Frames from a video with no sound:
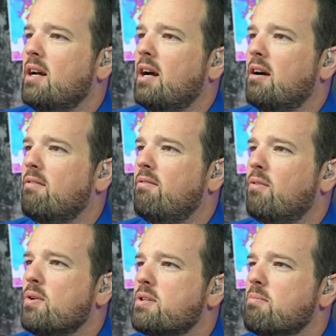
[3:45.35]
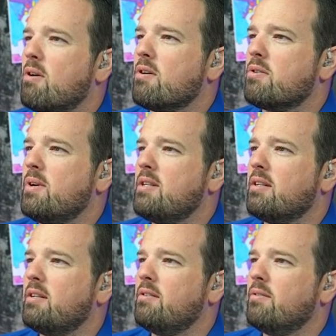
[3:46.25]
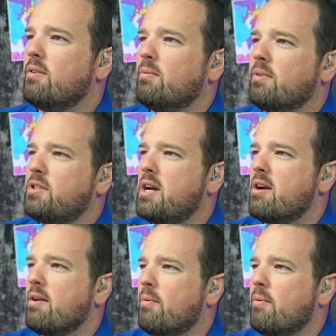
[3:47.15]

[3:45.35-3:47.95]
Uh, Voice of the Martyrs recently shared